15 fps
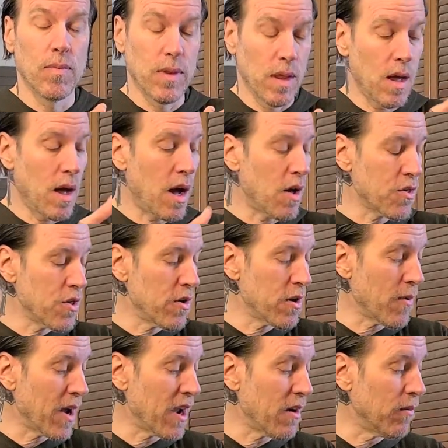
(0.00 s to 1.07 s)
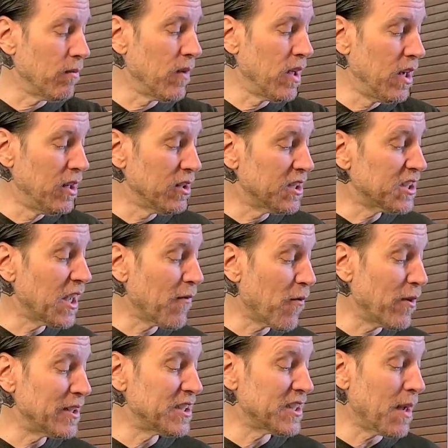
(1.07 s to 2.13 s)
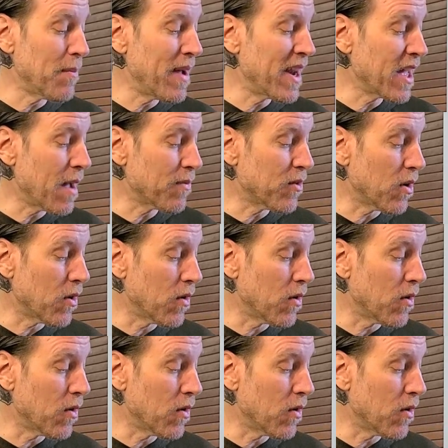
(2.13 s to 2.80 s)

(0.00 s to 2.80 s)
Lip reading: I'll show you right here. Let's say, for instance, I'm bending up to